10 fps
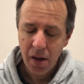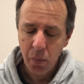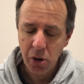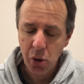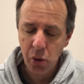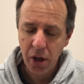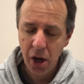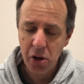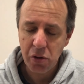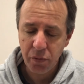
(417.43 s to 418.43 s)
We all
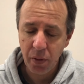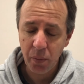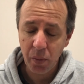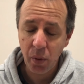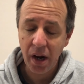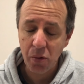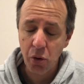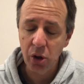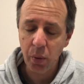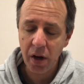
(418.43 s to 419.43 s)
know, we are
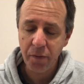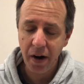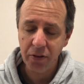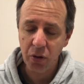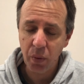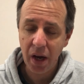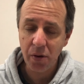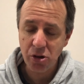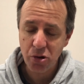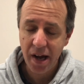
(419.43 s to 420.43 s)
all aware, Father, of the way
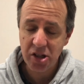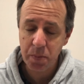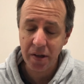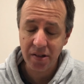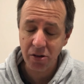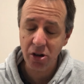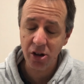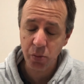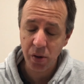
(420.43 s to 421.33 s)
we trust, but sometimes